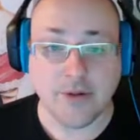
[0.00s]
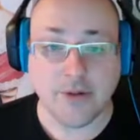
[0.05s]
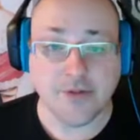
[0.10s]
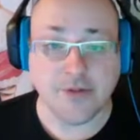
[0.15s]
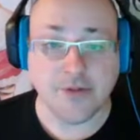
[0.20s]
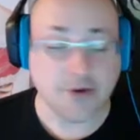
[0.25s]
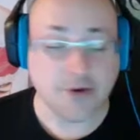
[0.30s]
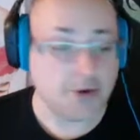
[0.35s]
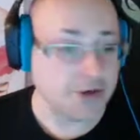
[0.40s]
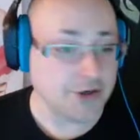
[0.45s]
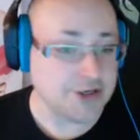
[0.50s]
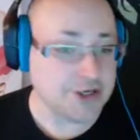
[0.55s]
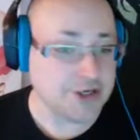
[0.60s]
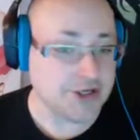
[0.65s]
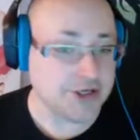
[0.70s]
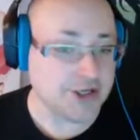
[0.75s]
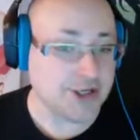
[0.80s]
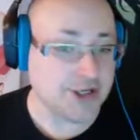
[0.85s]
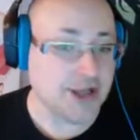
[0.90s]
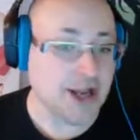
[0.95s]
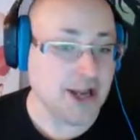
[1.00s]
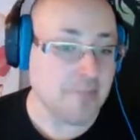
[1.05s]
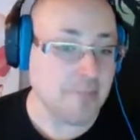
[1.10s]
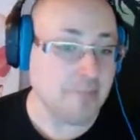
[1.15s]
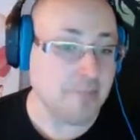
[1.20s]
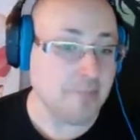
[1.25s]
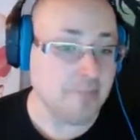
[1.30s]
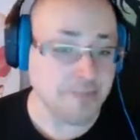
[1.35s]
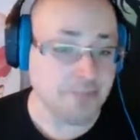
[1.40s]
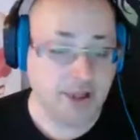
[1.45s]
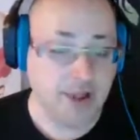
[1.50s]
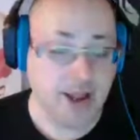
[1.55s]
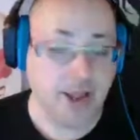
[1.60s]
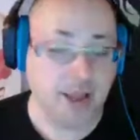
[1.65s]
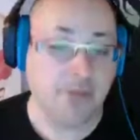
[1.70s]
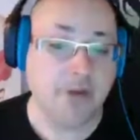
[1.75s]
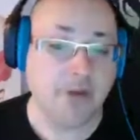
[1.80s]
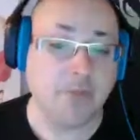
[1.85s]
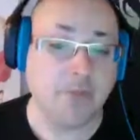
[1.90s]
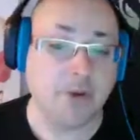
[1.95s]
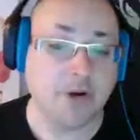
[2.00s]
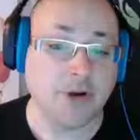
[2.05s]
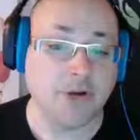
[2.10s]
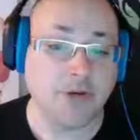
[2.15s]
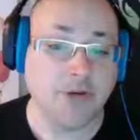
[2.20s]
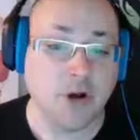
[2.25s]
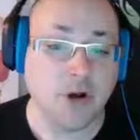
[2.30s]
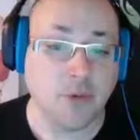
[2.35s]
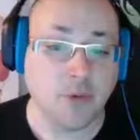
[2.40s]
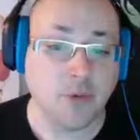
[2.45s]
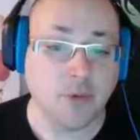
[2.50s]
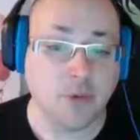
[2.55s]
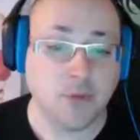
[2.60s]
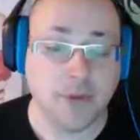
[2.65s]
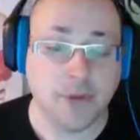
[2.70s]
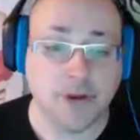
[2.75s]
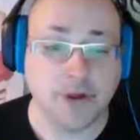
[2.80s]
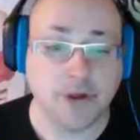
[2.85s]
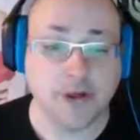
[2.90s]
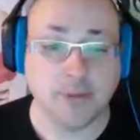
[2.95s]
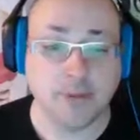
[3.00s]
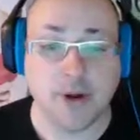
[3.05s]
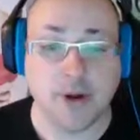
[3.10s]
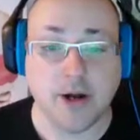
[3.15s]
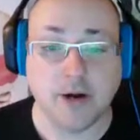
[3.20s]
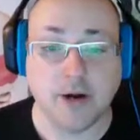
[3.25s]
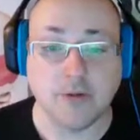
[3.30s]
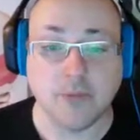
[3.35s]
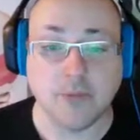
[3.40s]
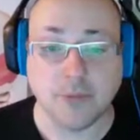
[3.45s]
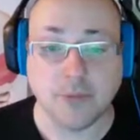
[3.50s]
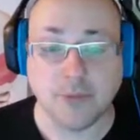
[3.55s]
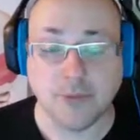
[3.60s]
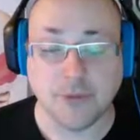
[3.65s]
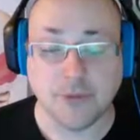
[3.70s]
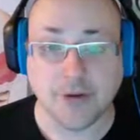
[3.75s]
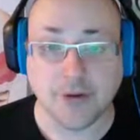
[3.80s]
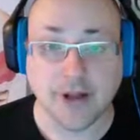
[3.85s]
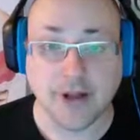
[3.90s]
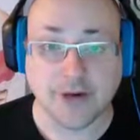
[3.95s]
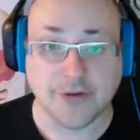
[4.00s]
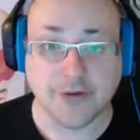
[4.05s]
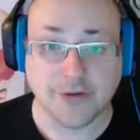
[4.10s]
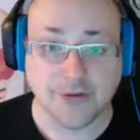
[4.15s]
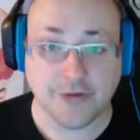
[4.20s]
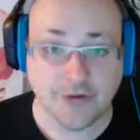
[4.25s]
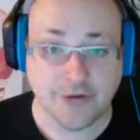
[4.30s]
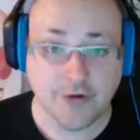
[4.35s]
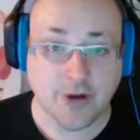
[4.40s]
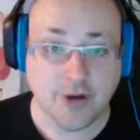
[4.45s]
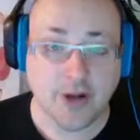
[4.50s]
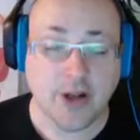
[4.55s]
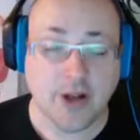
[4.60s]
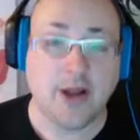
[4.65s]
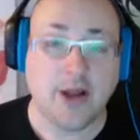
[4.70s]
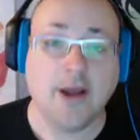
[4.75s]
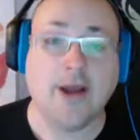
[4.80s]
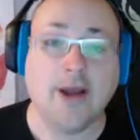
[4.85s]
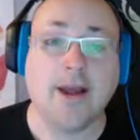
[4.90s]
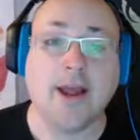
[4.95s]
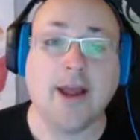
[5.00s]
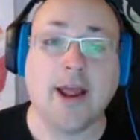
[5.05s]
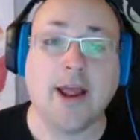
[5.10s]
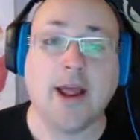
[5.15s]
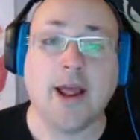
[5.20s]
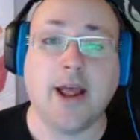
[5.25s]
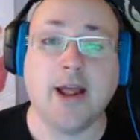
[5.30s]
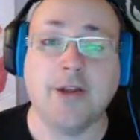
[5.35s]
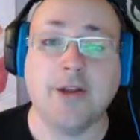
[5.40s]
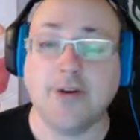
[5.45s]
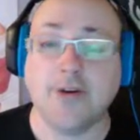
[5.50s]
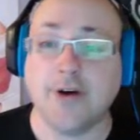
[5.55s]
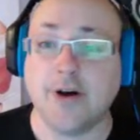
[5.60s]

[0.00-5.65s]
think they're going to change the game, and then I'm going to talk a little bit about what I'm doing next and